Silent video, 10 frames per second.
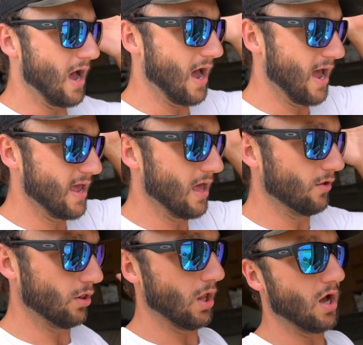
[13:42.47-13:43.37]
I
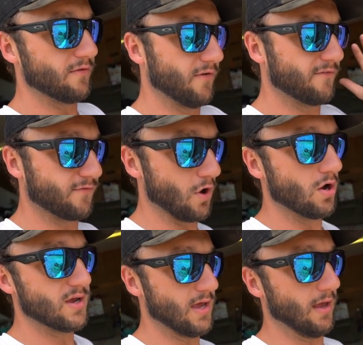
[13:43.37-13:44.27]
love
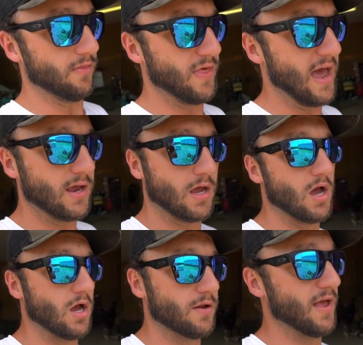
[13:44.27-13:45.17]
Franchi. That
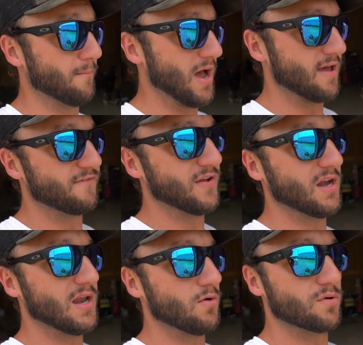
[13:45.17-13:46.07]
gun, that my
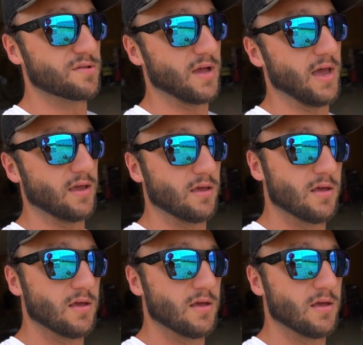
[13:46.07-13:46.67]
Affinity was like